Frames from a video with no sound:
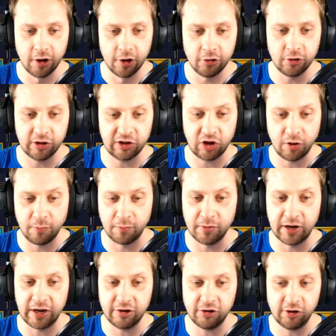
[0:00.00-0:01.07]
So it's a
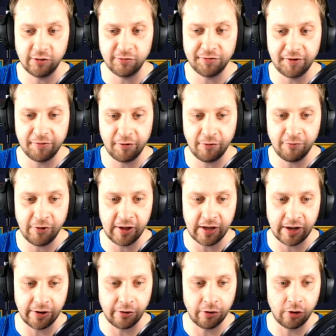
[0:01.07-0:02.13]
combination of everything,
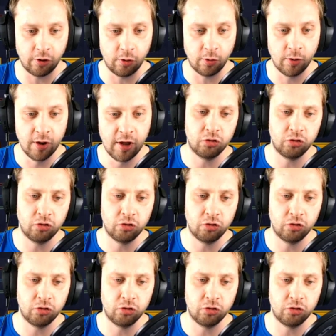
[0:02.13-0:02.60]
I don't know.